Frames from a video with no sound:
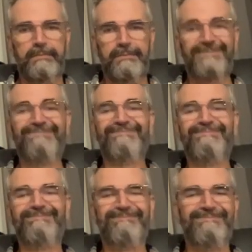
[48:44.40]

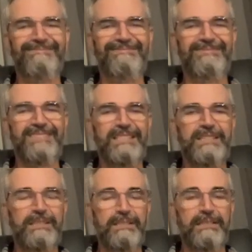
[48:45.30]

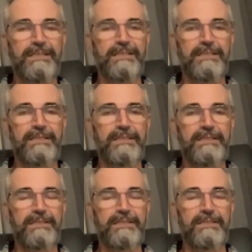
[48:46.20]

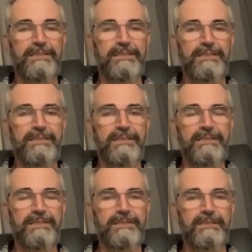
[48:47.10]
[no speech]